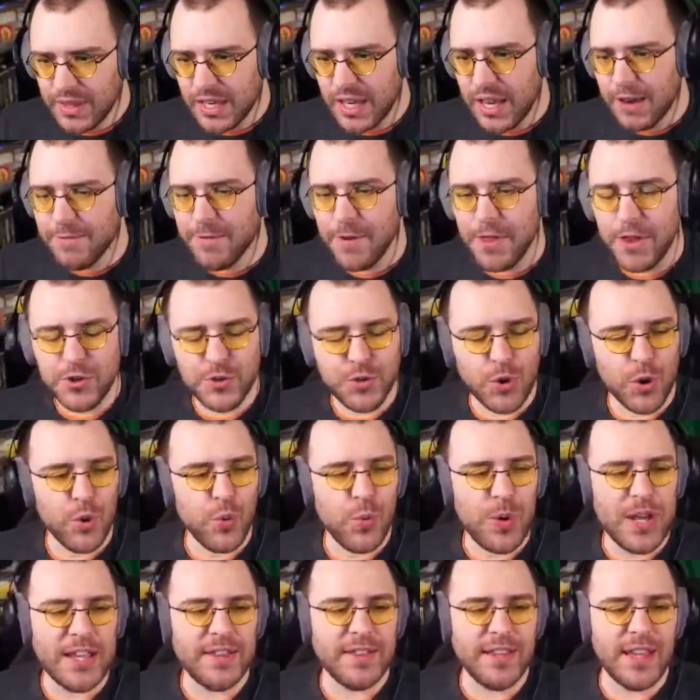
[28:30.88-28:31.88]
For the true
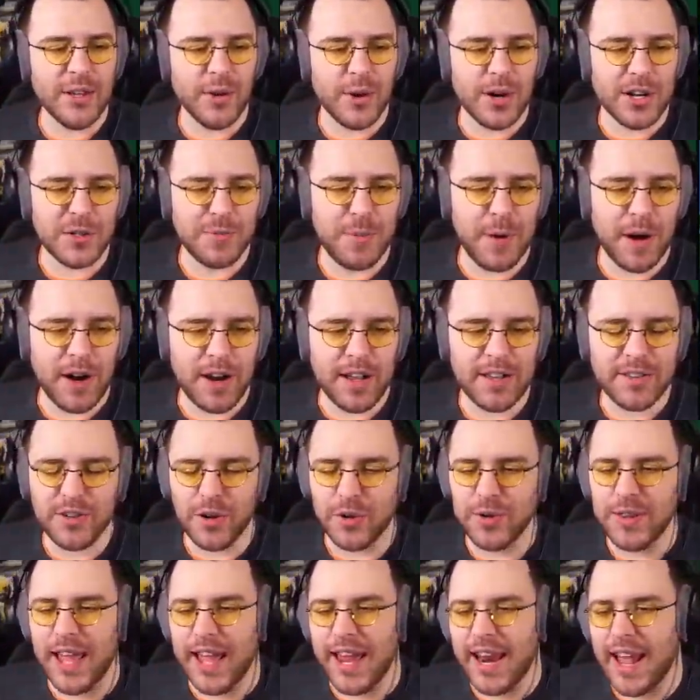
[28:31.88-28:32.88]
weed dealer experience,
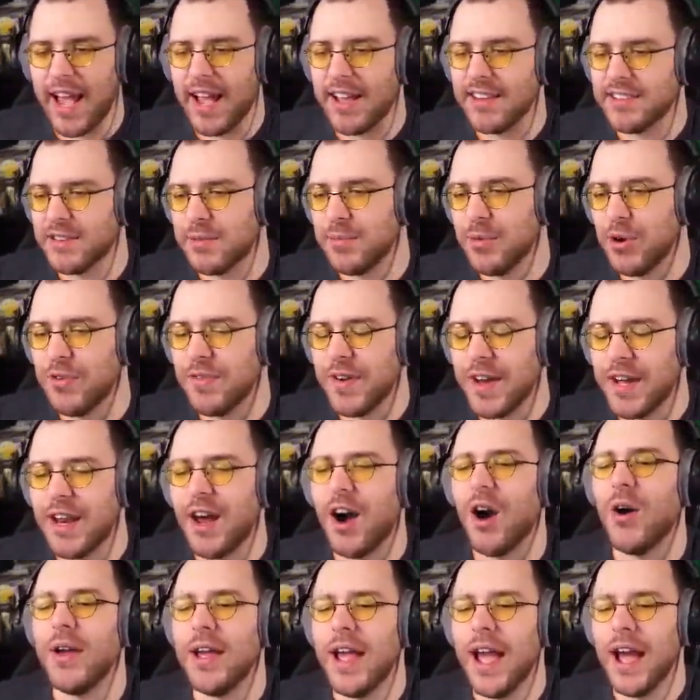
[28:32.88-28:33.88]
your Nana has to move in.
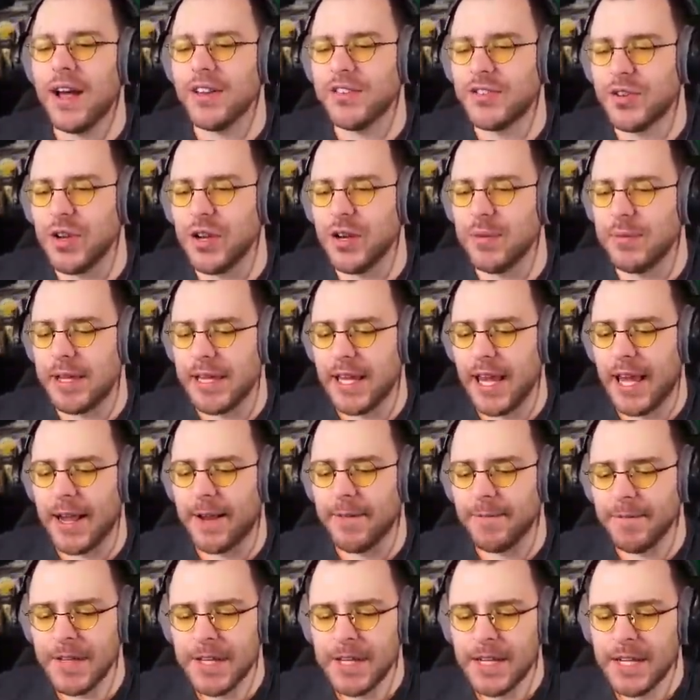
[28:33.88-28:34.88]
Oh yeah, so you can be like,
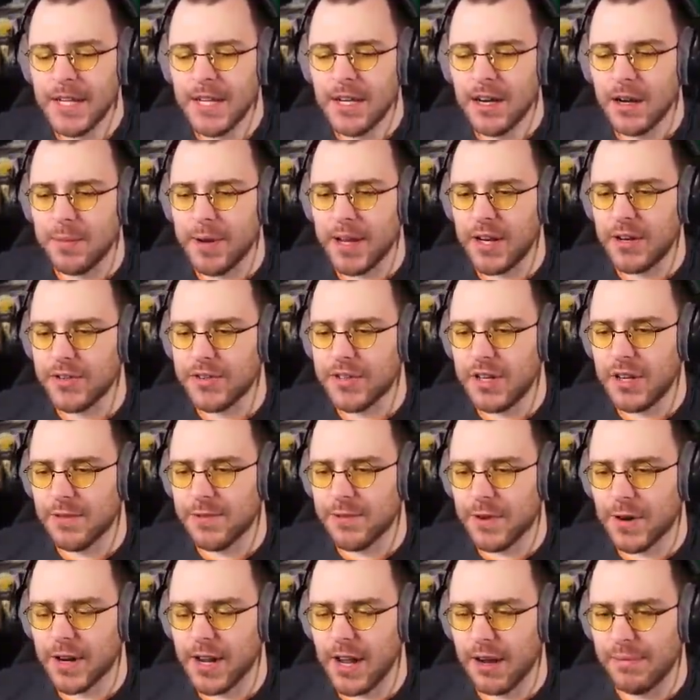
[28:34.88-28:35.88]
oh man, you're just here
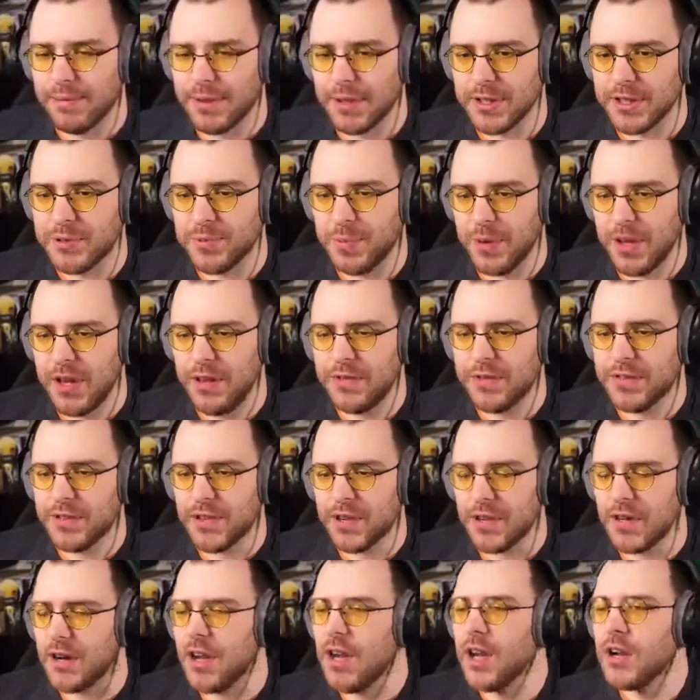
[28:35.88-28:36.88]
for a couple of spliffs,
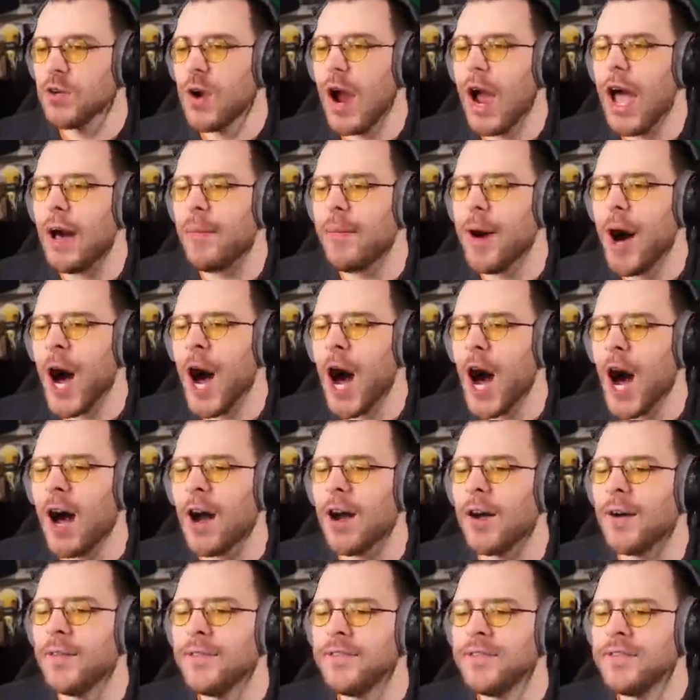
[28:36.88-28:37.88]
or
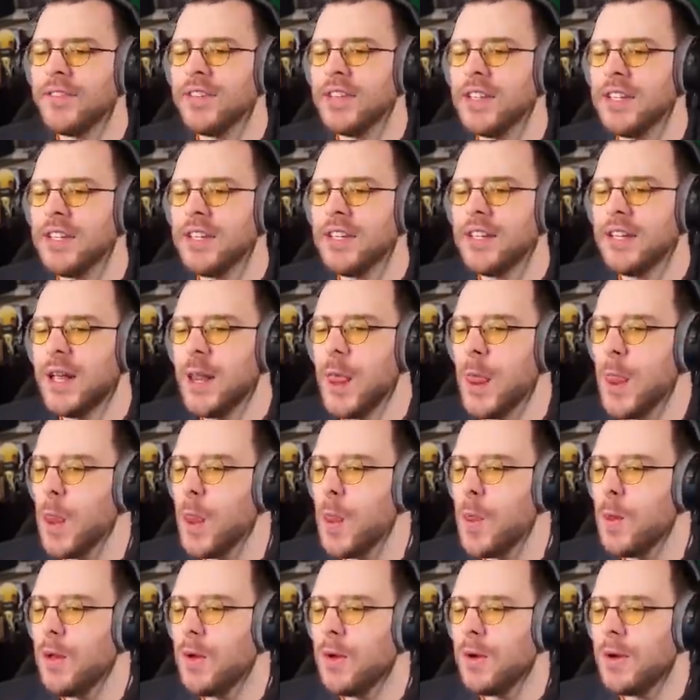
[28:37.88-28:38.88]
Grandma!
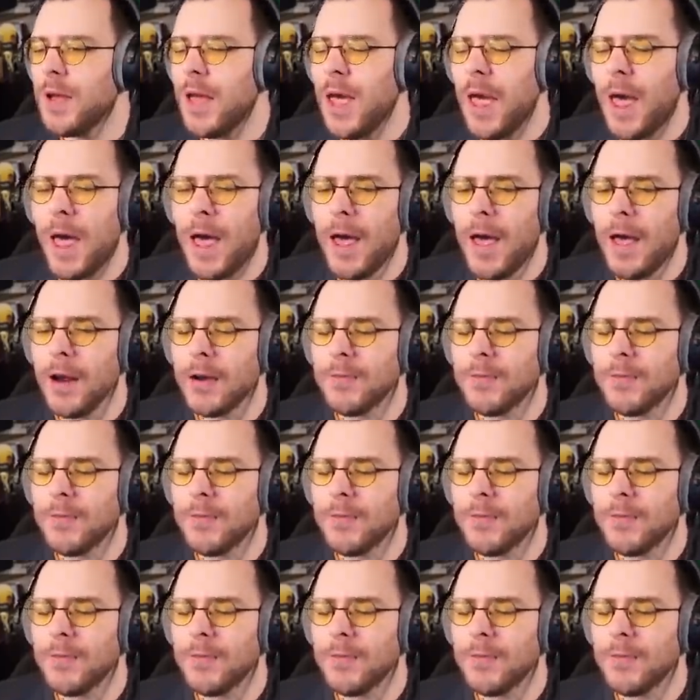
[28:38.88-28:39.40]
Yeah,